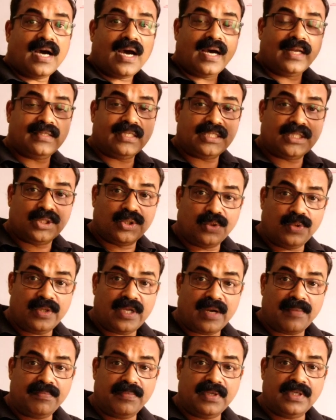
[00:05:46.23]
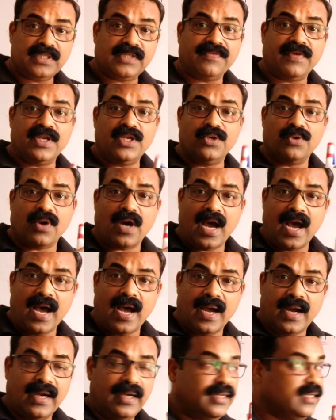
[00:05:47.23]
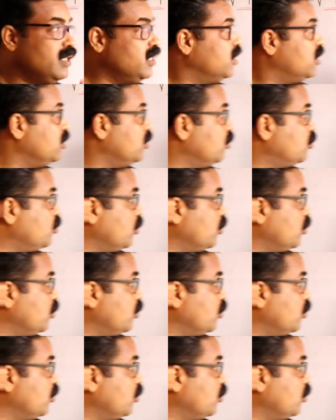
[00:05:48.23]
and the two numbers when you add, you